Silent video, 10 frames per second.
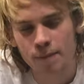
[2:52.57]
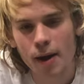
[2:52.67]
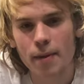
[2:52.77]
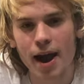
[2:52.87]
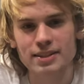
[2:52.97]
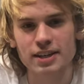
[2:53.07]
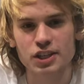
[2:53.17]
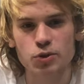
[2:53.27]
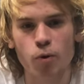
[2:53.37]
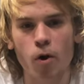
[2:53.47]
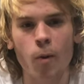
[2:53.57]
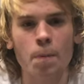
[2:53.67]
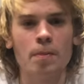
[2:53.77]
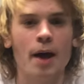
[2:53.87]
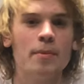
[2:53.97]
If my back's against the wall,
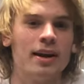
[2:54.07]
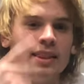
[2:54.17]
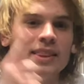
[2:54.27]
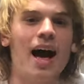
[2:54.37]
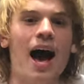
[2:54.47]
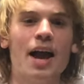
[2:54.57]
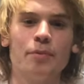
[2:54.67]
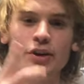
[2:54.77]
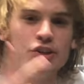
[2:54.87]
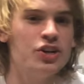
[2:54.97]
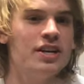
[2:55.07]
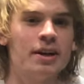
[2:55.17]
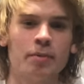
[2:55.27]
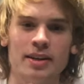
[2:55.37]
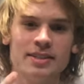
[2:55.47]
I'm gonna lie, I'm gonna cheat,
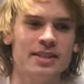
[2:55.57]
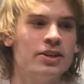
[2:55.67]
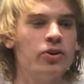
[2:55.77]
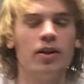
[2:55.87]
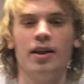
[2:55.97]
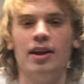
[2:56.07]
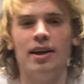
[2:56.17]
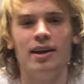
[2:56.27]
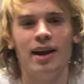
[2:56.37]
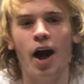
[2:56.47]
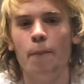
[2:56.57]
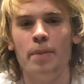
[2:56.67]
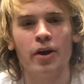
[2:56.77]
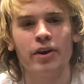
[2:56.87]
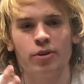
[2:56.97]
I'm gonna steal. I'll
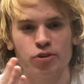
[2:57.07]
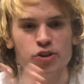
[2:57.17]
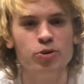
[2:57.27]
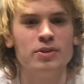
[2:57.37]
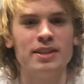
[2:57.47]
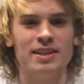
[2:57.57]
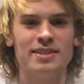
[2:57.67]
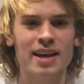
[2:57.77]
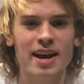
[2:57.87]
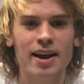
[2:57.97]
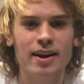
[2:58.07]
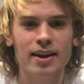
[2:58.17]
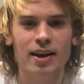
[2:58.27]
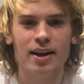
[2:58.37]
bury your shoes in the sand.